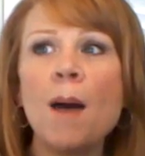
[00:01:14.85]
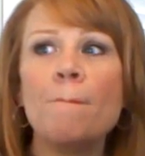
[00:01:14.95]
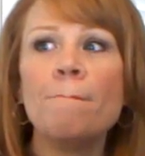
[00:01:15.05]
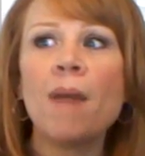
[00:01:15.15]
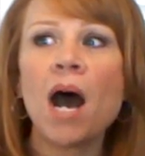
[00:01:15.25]

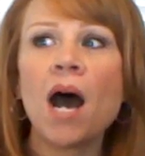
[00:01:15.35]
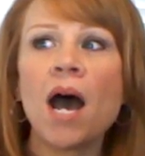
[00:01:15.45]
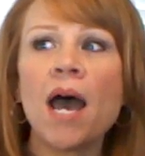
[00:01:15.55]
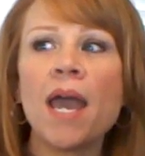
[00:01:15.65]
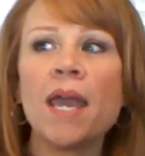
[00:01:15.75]

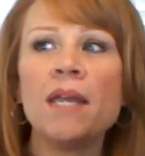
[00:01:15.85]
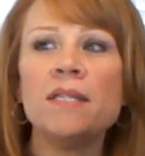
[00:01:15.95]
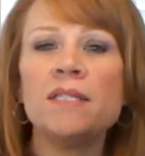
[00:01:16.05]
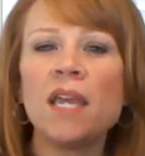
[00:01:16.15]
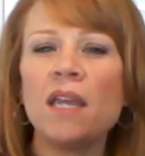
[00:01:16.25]
My
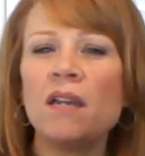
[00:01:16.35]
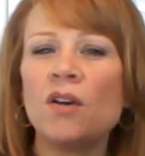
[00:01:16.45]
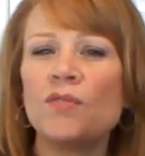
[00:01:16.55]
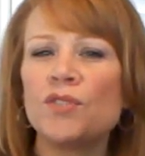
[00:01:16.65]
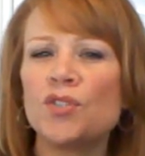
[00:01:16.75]
date
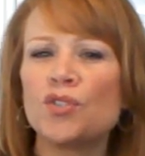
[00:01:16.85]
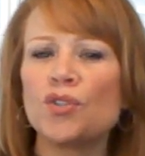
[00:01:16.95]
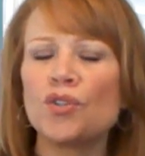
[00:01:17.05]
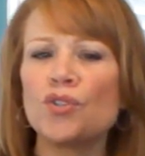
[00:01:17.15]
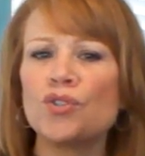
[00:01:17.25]
of
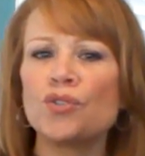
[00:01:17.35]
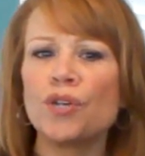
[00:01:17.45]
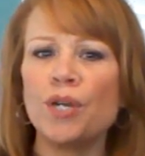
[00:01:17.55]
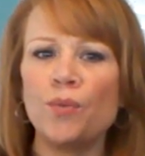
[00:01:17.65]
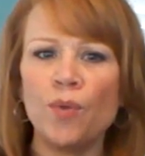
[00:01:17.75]

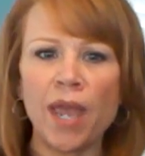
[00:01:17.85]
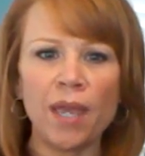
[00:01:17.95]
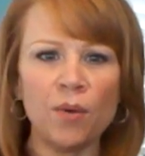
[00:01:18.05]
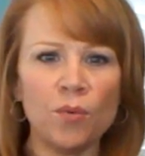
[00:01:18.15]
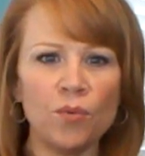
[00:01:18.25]
surgery weight,